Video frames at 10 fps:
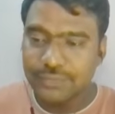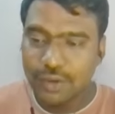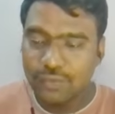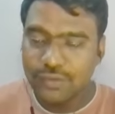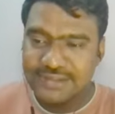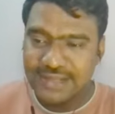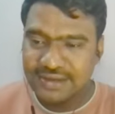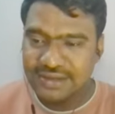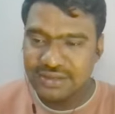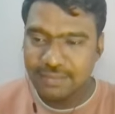Now we
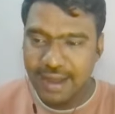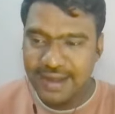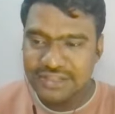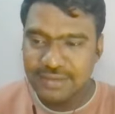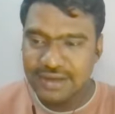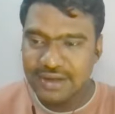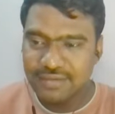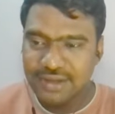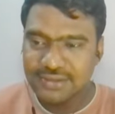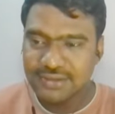selected the management
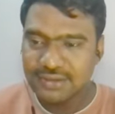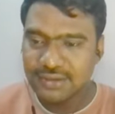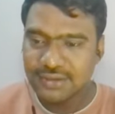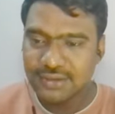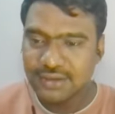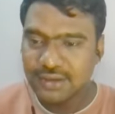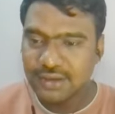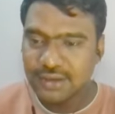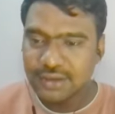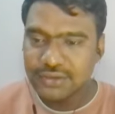level.
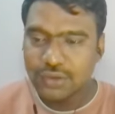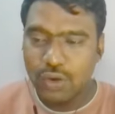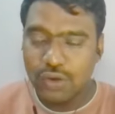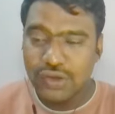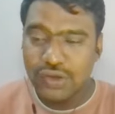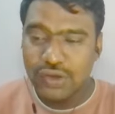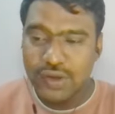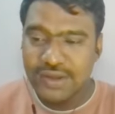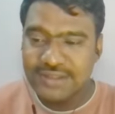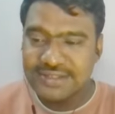So
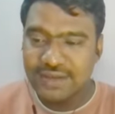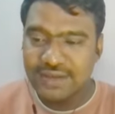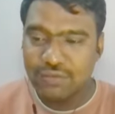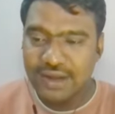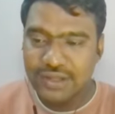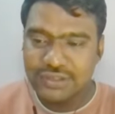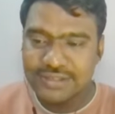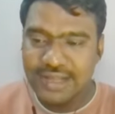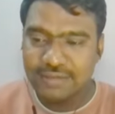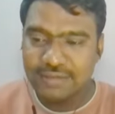here you can see we can also
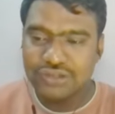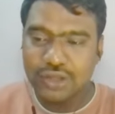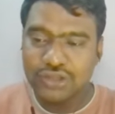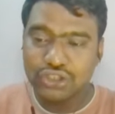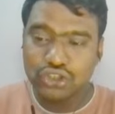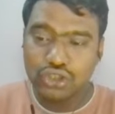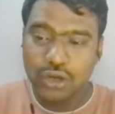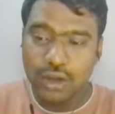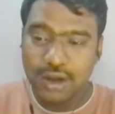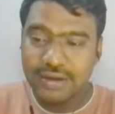select based on
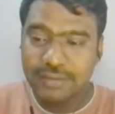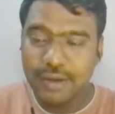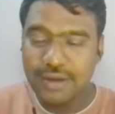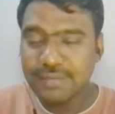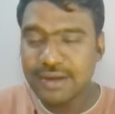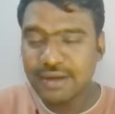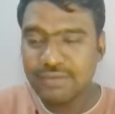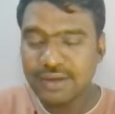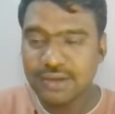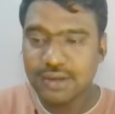the department
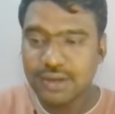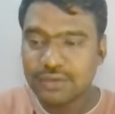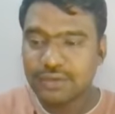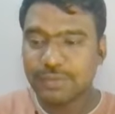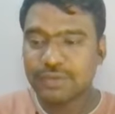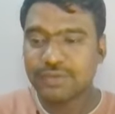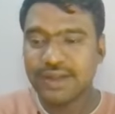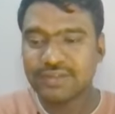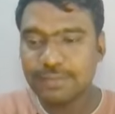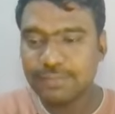level. Suppose, for
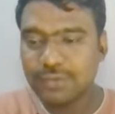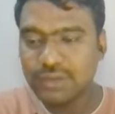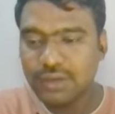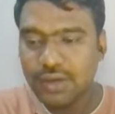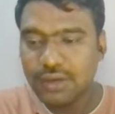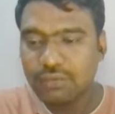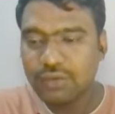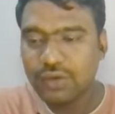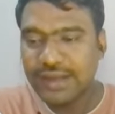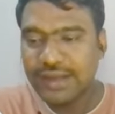example,
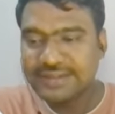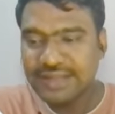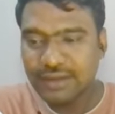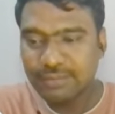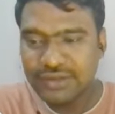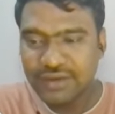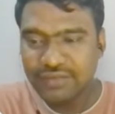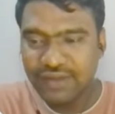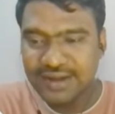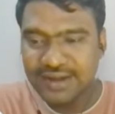we can select based
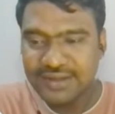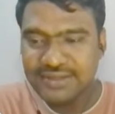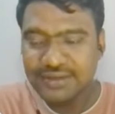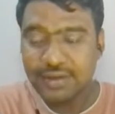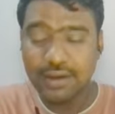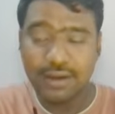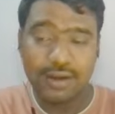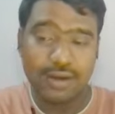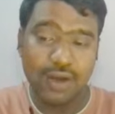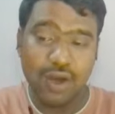on finance
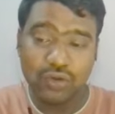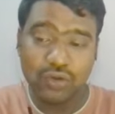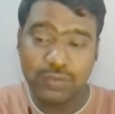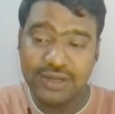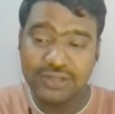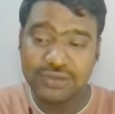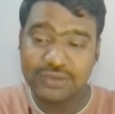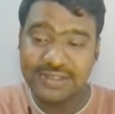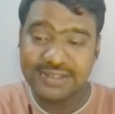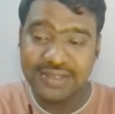or human
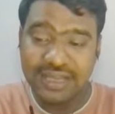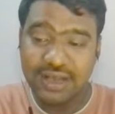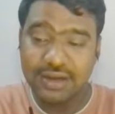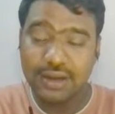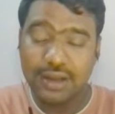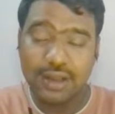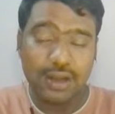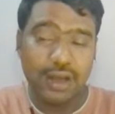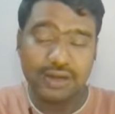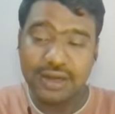resources, legal
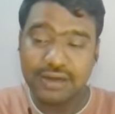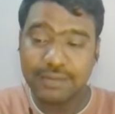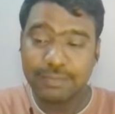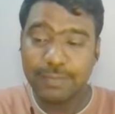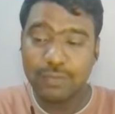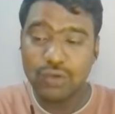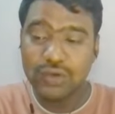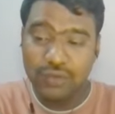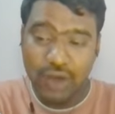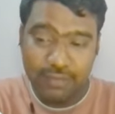related people
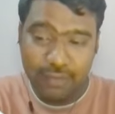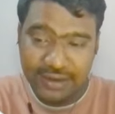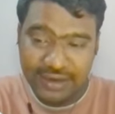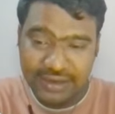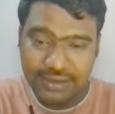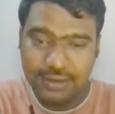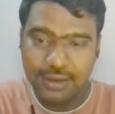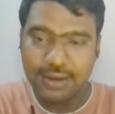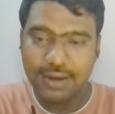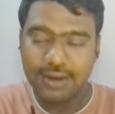only, or marketing
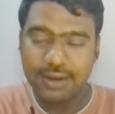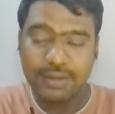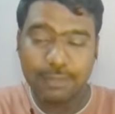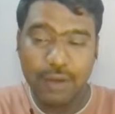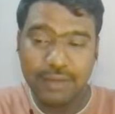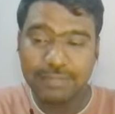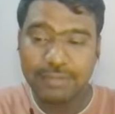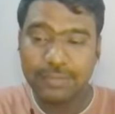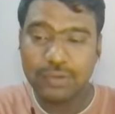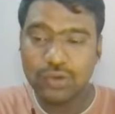department
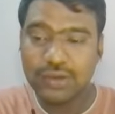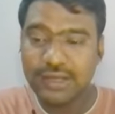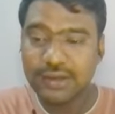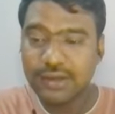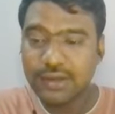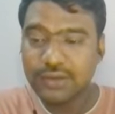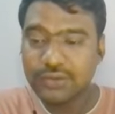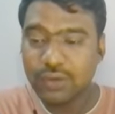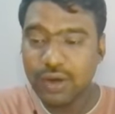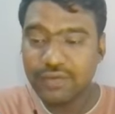people only.
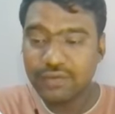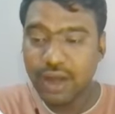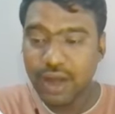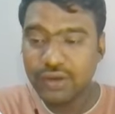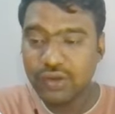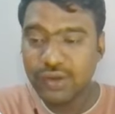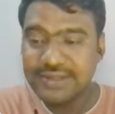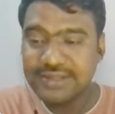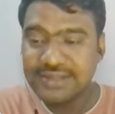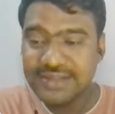So, or you
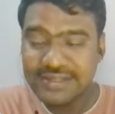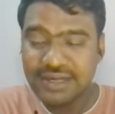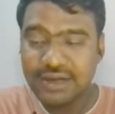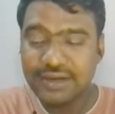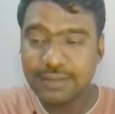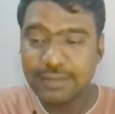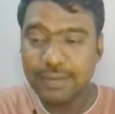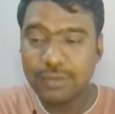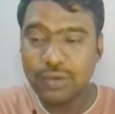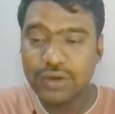can see sales related
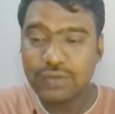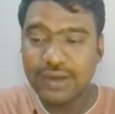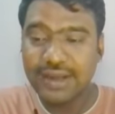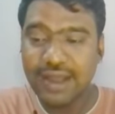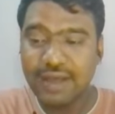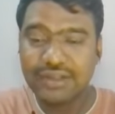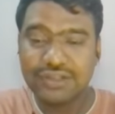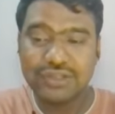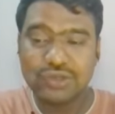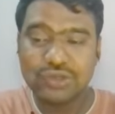people only. We can have a
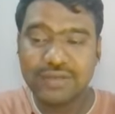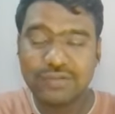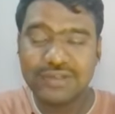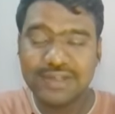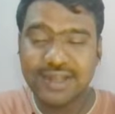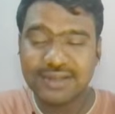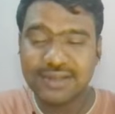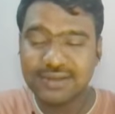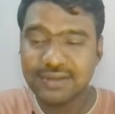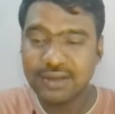chance to see if we select
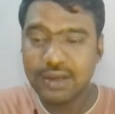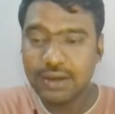this.